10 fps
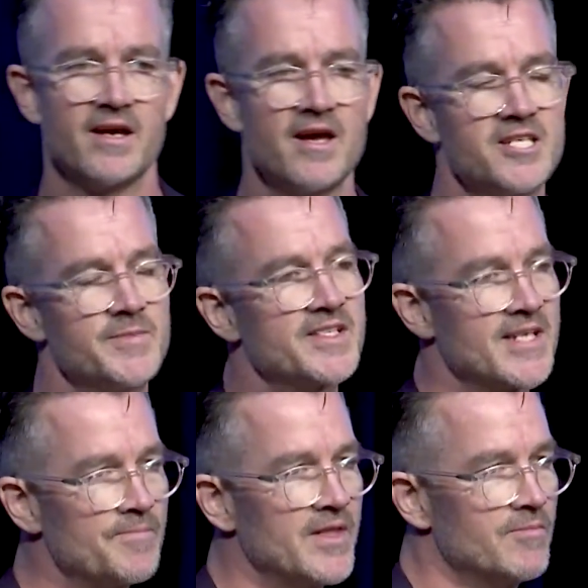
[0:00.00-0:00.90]
to be
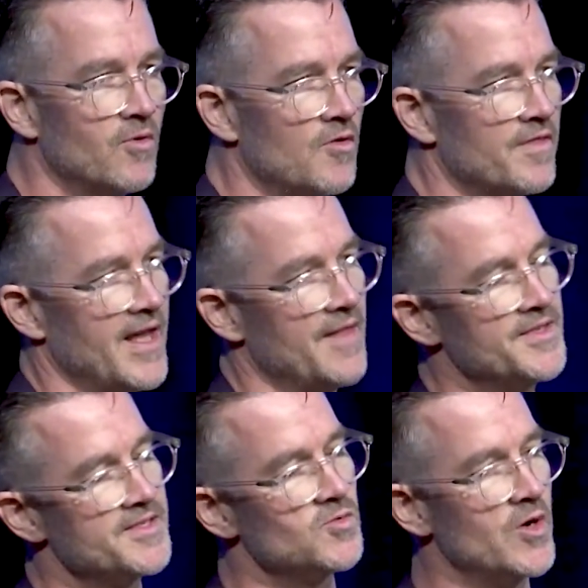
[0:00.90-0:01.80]
something more than that. And this
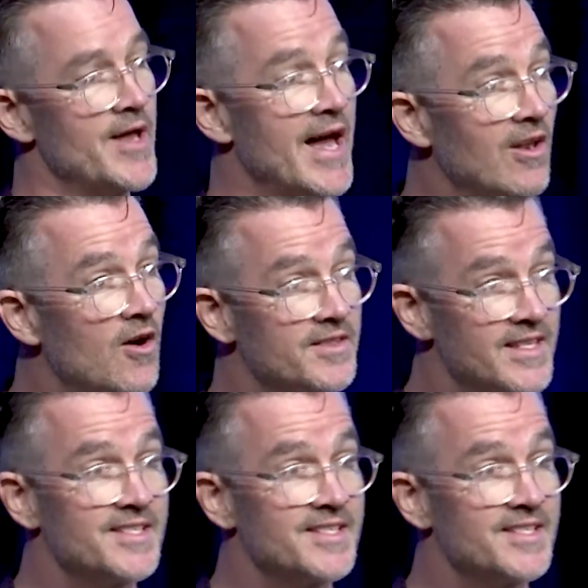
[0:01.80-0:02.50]
is where we unlock this